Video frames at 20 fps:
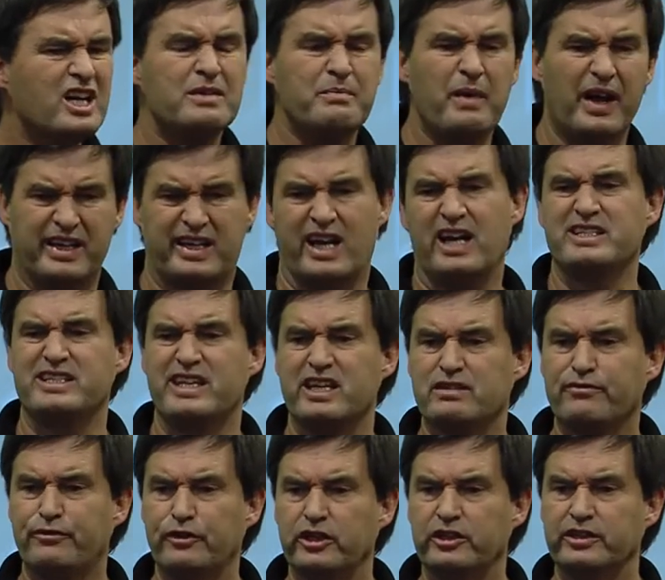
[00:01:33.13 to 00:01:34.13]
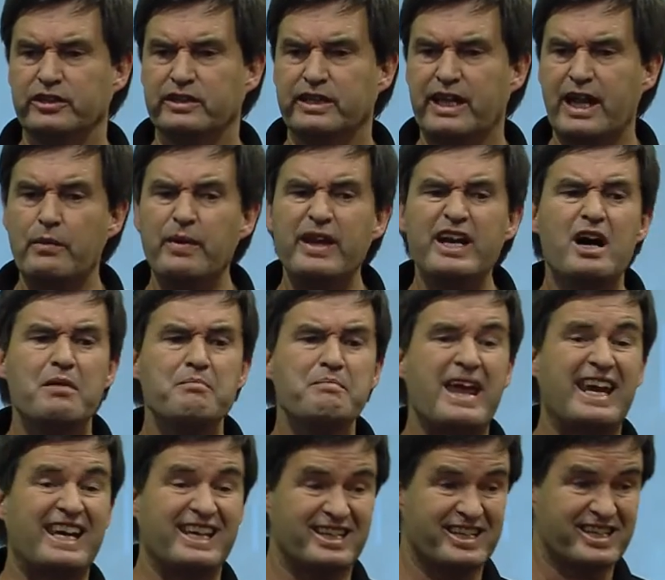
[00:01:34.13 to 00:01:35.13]
commoditize this further? Can we not
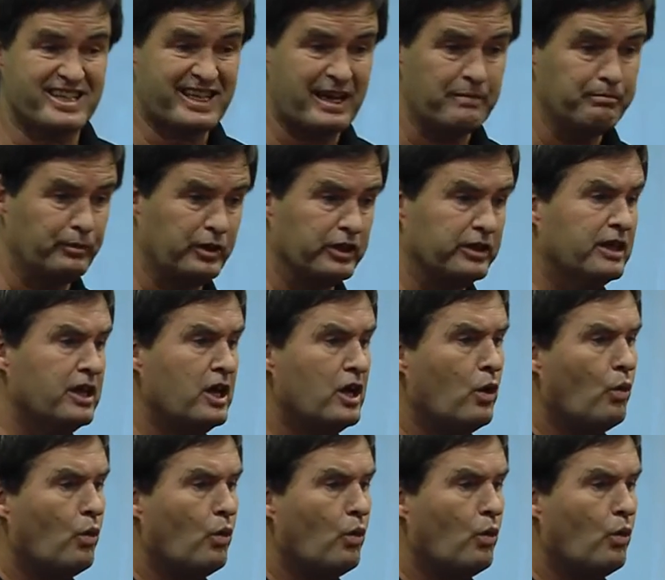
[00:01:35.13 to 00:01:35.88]
make it simpler?